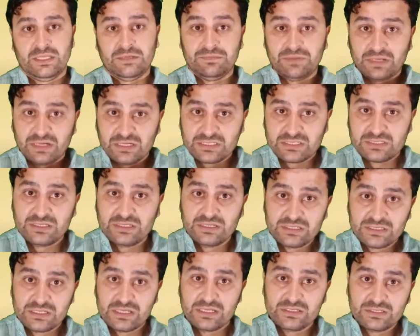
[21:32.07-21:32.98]
because
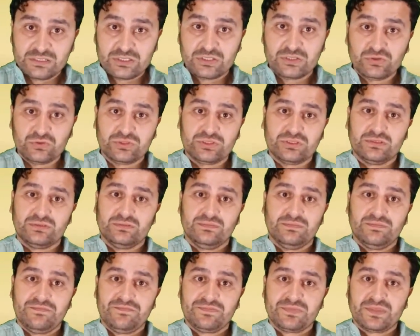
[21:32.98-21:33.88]
this institution
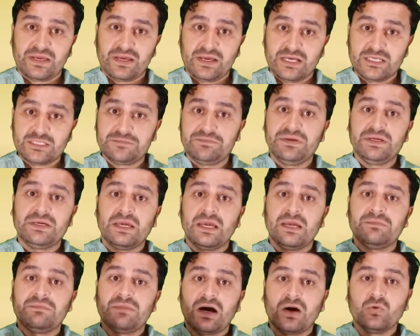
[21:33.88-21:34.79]
has
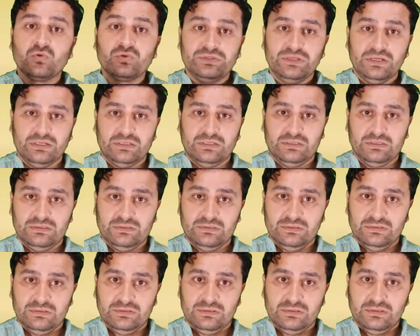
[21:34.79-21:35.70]
become outdated
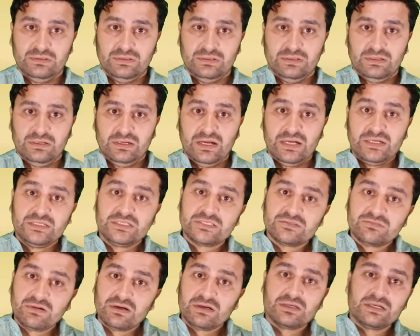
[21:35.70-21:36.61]
and
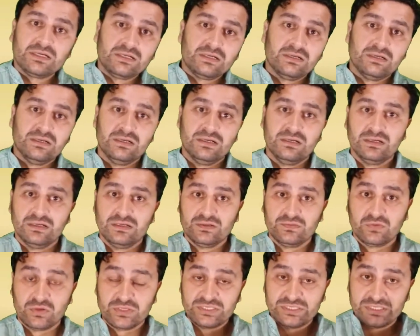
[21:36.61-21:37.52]
is working
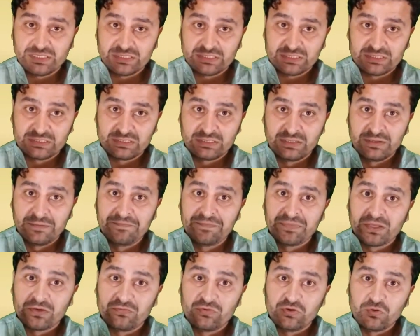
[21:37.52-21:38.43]
for just
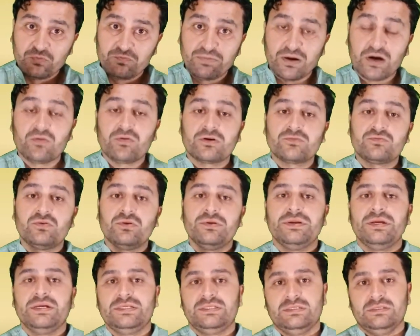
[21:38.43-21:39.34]
few powerful
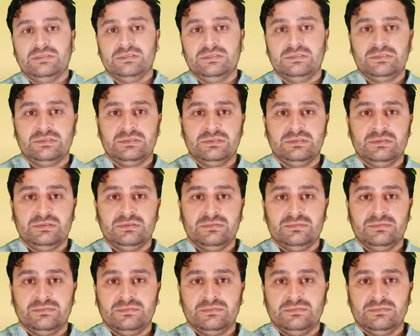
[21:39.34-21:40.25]
nations.
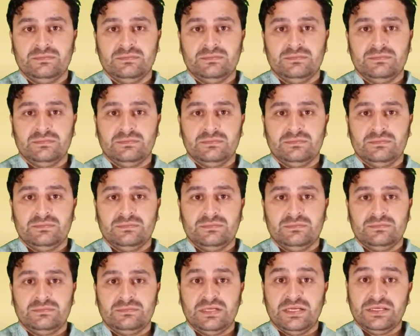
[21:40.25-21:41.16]

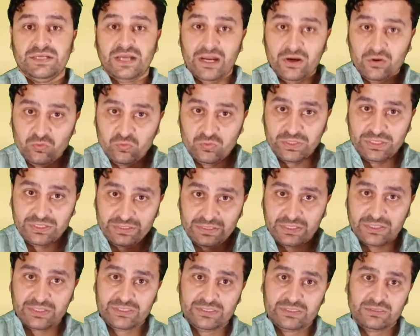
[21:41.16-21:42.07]
And every
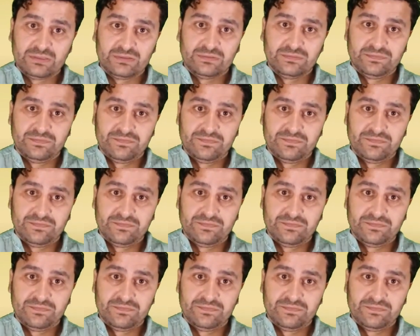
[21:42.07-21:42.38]
nation